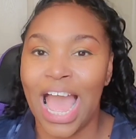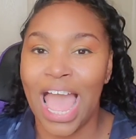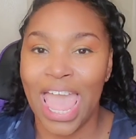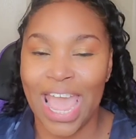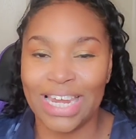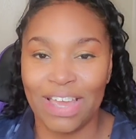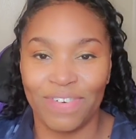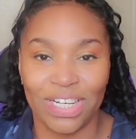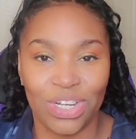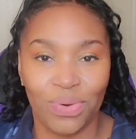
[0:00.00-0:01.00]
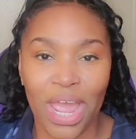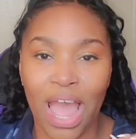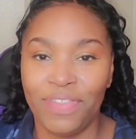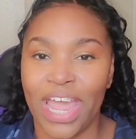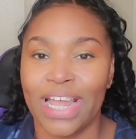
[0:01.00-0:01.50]
And if I don't
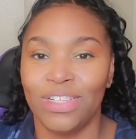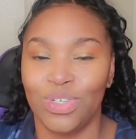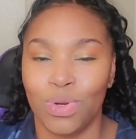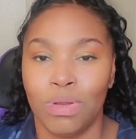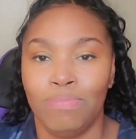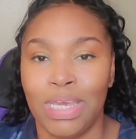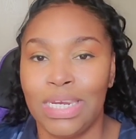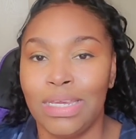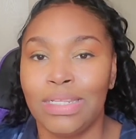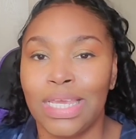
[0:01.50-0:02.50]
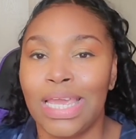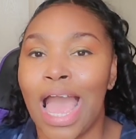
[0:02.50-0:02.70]
have the answer immediately,